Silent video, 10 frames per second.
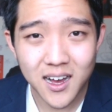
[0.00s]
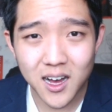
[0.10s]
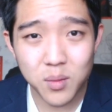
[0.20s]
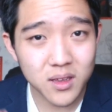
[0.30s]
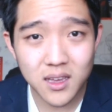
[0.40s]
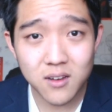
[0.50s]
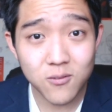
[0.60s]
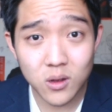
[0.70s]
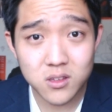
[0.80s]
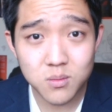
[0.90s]
uh, but again
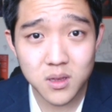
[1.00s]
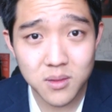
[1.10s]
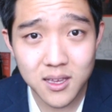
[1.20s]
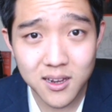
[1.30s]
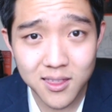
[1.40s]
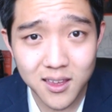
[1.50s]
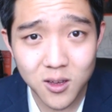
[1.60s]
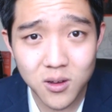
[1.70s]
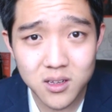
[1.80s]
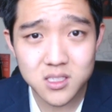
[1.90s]
if you want to submit me anything
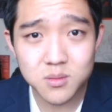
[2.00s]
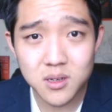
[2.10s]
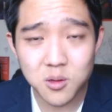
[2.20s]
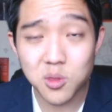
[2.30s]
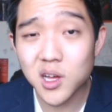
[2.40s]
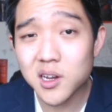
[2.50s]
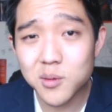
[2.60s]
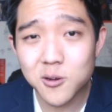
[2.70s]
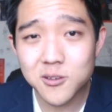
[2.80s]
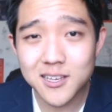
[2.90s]
go ahead and submit it to
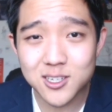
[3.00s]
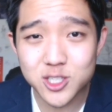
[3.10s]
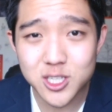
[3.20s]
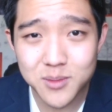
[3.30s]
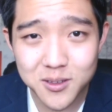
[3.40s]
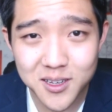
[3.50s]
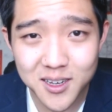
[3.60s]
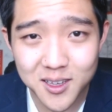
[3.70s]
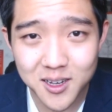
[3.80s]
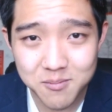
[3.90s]
thedaboki at
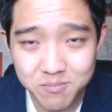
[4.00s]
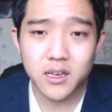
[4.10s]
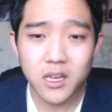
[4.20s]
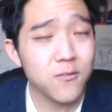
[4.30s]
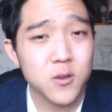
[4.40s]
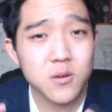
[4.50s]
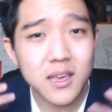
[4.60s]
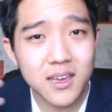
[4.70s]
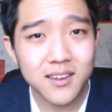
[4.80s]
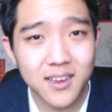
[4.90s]
gmail.com and if you
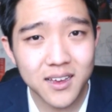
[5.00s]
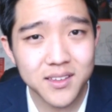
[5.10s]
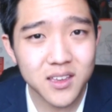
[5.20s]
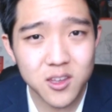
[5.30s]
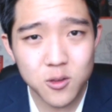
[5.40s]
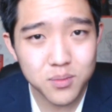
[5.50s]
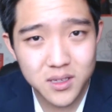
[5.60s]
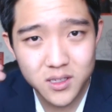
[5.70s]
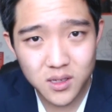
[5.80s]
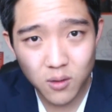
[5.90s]
can guys can you
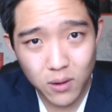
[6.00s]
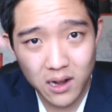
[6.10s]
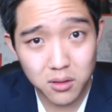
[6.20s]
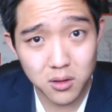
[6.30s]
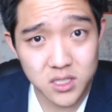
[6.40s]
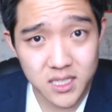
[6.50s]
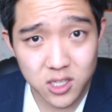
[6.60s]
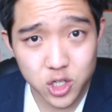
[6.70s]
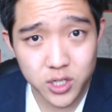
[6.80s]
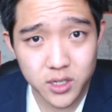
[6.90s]
please write a little
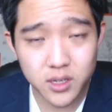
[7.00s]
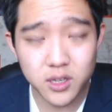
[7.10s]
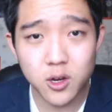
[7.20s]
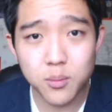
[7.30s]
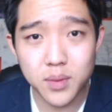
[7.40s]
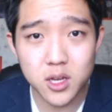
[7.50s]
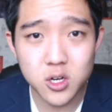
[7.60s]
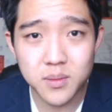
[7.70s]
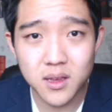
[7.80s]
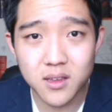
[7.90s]
signature in your
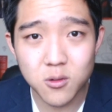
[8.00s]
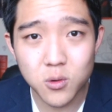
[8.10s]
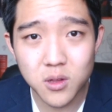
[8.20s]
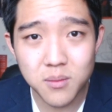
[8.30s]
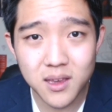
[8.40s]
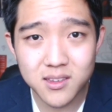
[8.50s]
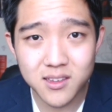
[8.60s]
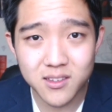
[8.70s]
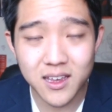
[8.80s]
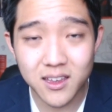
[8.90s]
picture because it really makes
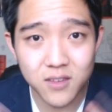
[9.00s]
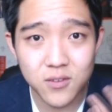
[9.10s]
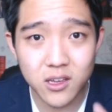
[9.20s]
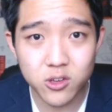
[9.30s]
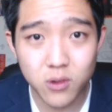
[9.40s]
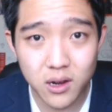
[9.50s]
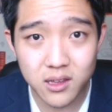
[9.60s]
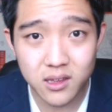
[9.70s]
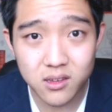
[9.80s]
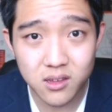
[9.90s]
it so I can give you guys
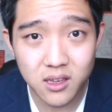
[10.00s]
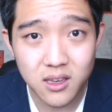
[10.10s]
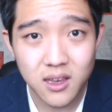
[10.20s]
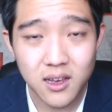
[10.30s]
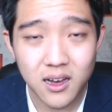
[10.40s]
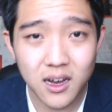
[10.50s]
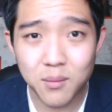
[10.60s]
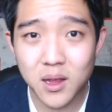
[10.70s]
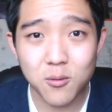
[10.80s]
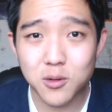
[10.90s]
credit easily.
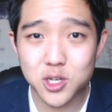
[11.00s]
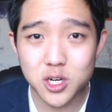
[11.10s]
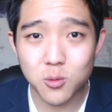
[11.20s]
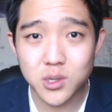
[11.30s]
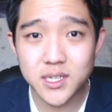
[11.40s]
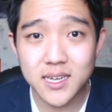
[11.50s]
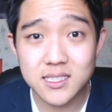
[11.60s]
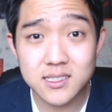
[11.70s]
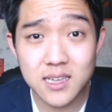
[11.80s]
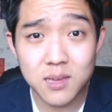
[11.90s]
I'm not really sure what you
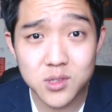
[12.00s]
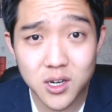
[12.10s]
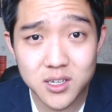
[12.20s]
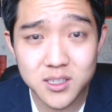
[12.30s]
guys' names are